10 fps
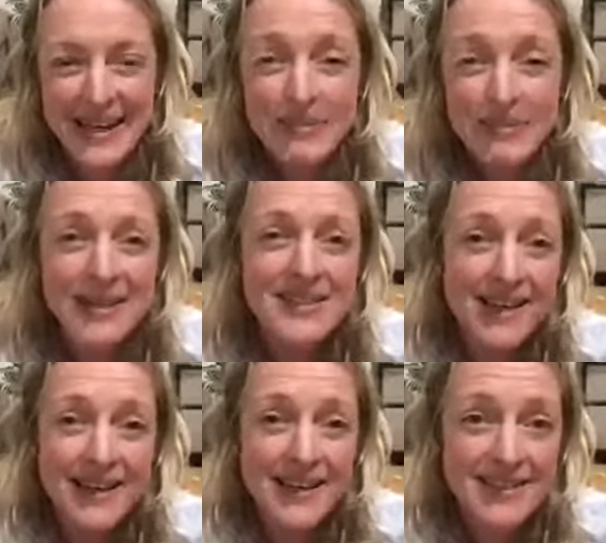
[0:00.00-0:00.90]
Midge,
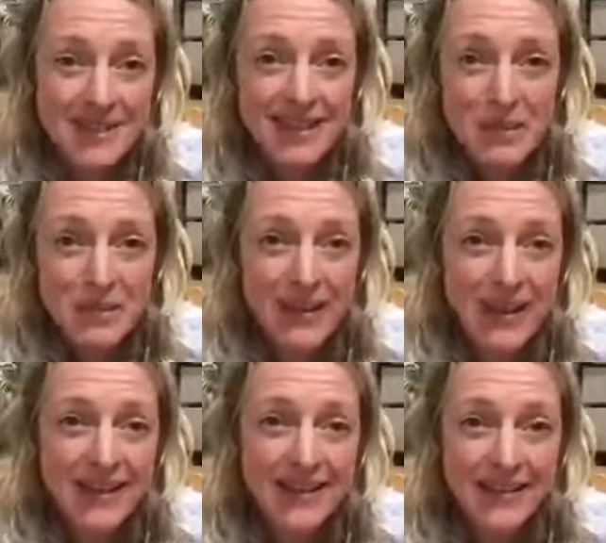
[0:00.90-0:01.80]
I guess that's going to
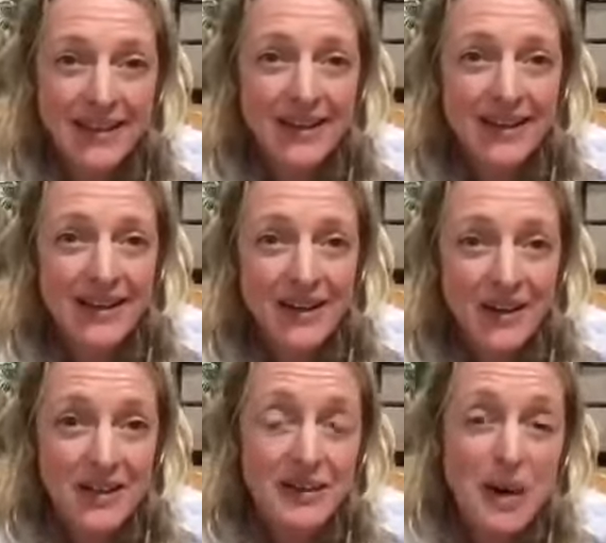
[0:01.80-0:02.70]
be on
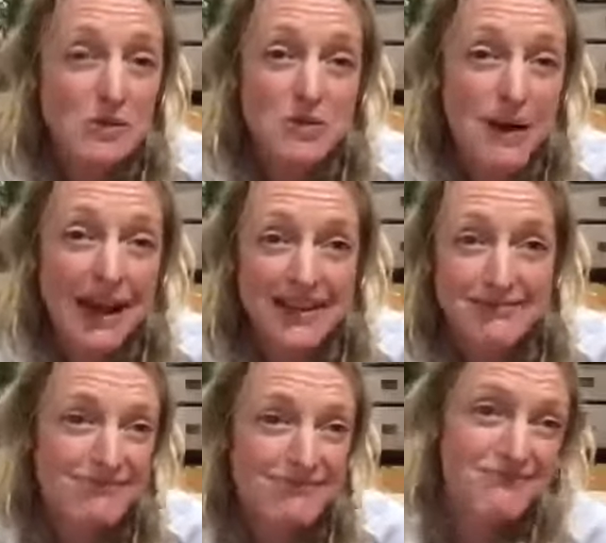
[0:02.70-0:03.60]
your mom's belly.
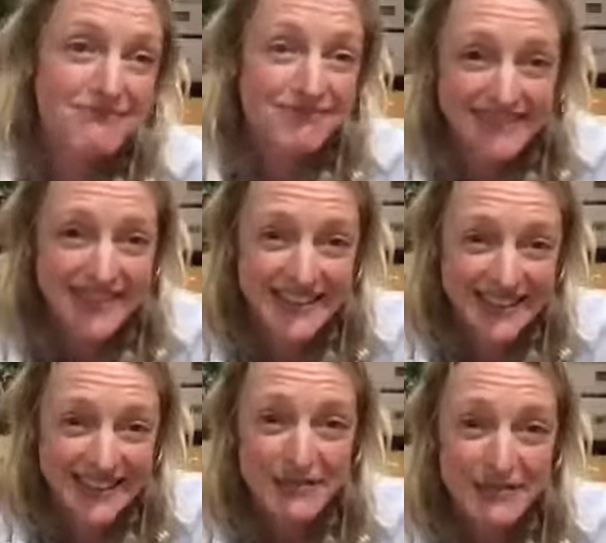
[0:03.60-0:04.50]

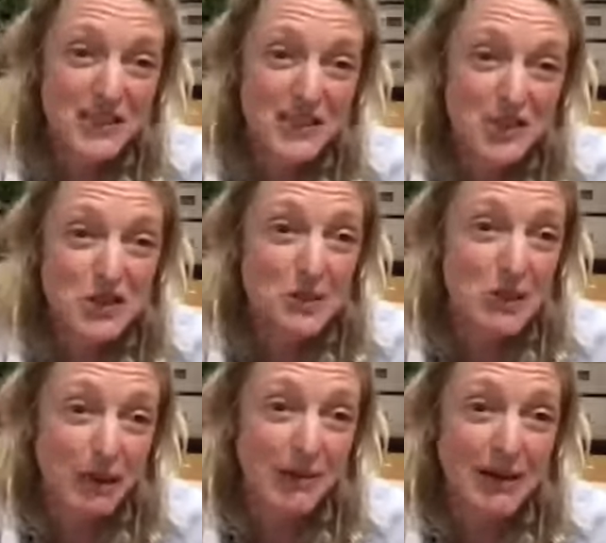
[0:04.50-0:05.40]
Fits you too,
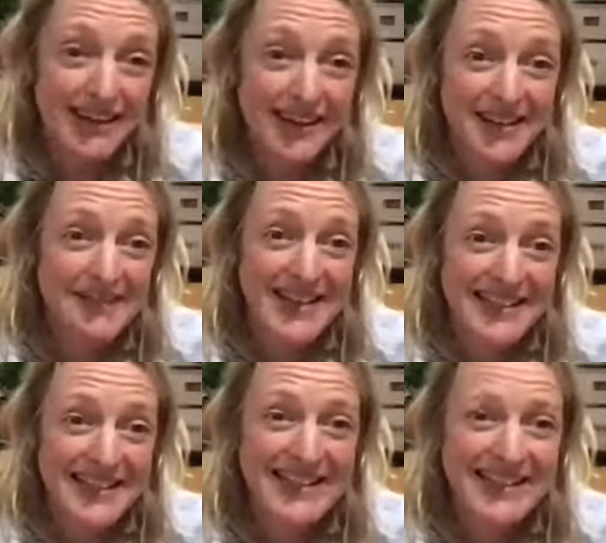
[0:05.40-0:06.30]
probably, I'd
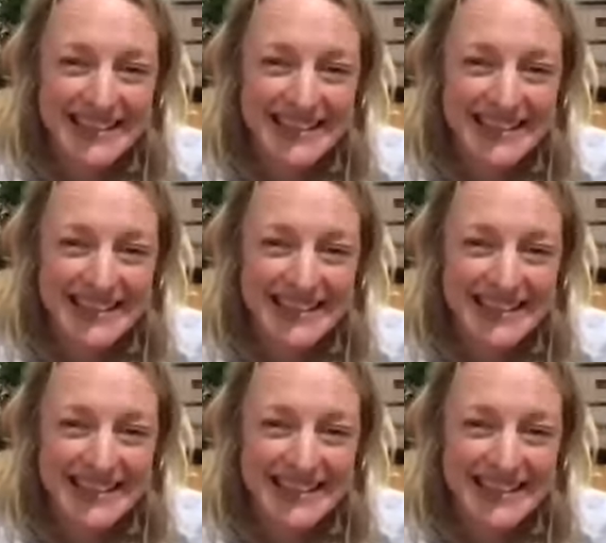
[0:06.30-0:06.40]
imagine.